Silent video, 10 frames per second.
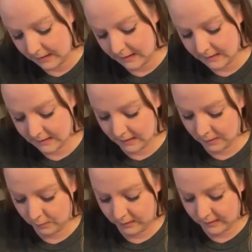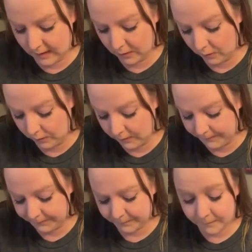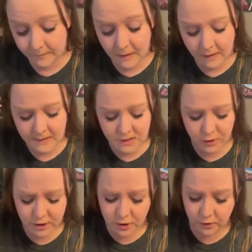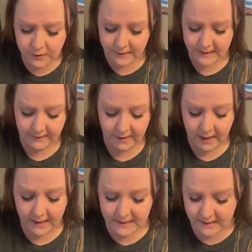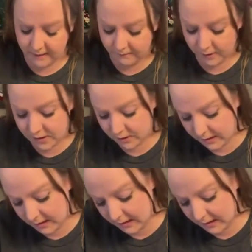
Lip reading: paint these with that gold. This Treasure Gold does have a nice coverage